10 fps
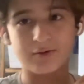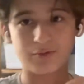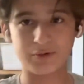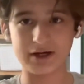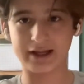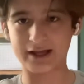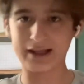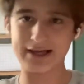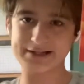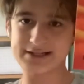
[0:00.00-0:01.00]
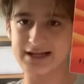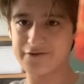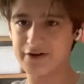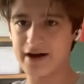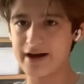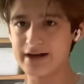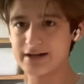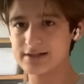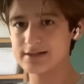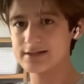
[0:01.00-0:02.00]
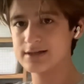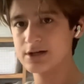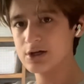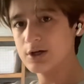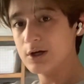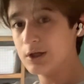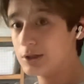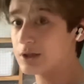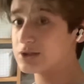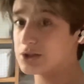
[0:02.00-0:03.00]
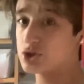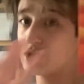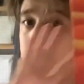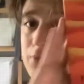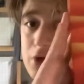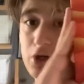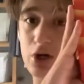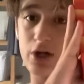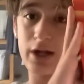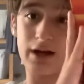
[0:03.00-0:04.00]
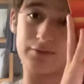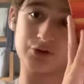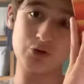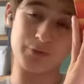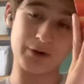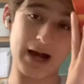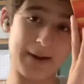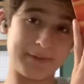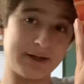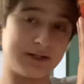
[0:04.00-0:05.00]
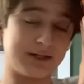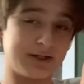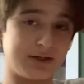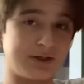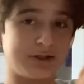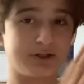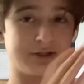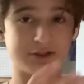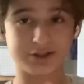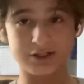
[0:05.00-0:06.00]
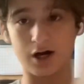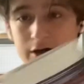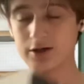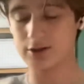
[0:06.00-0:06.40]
to read, like, classic sci-fi, and this looks extremely good, and I'm super happy to start